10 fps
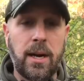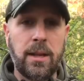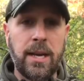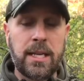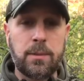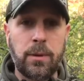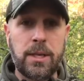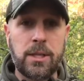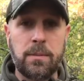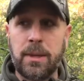on the
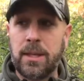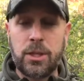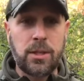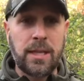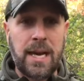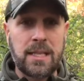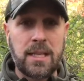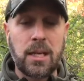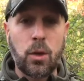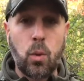expiration, but this should last
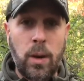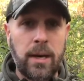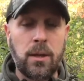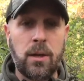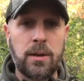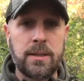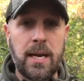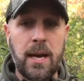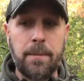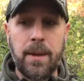a, quite a long
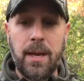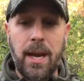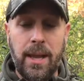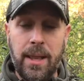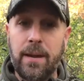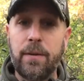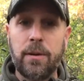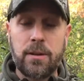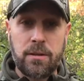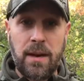time. And then if you're
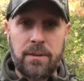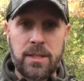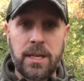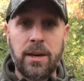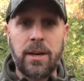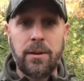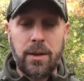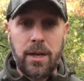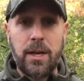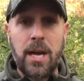in a survival scenario,
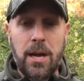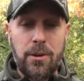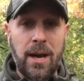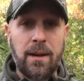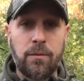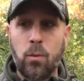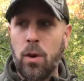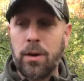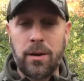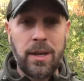now you have
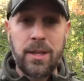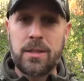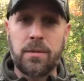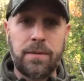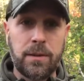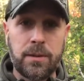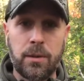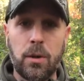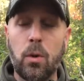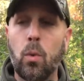water, and this will
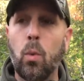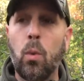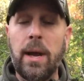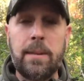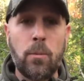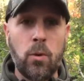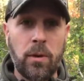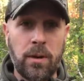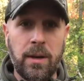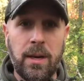filter way
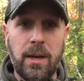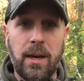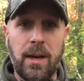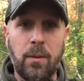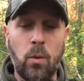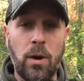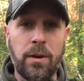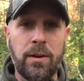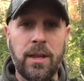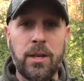more uh,
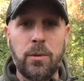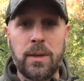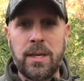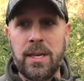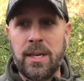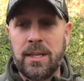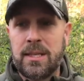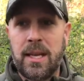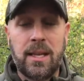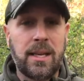water than you would need in,
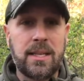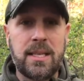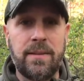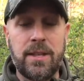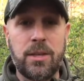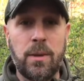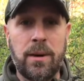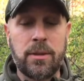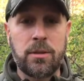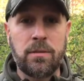say, like a seventy-two
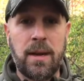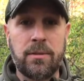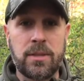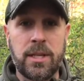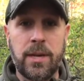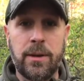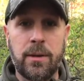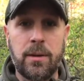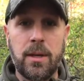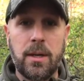hour survival
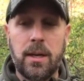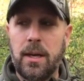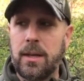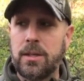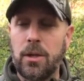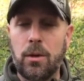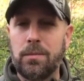scenario. Uh, so